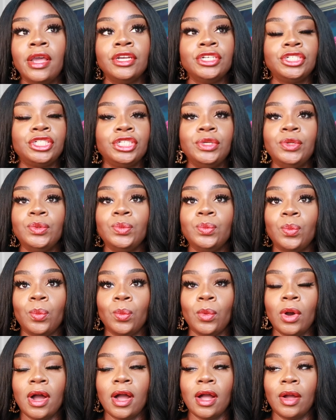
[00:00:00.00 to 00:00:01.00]
she
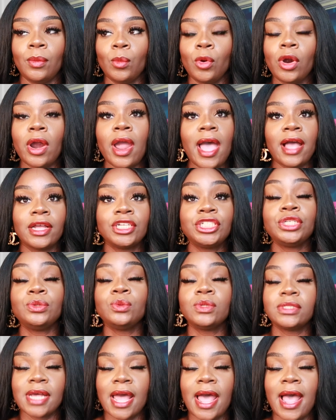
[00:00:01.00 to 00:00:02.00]
um were at she
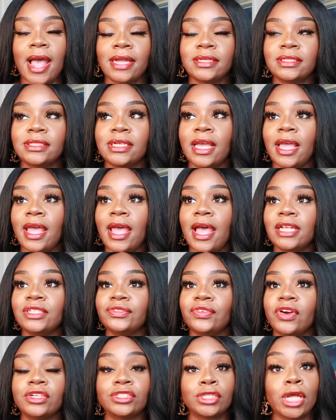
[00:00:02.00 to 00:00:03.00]
was at as
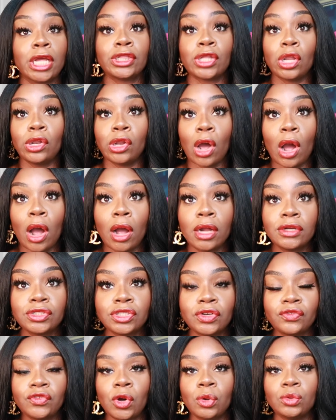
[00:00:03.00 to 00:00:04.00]
far as like the launch
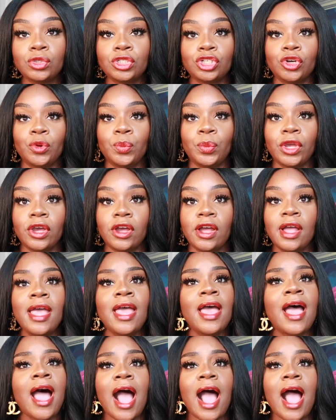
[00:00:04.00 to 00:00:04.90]
of coachtopia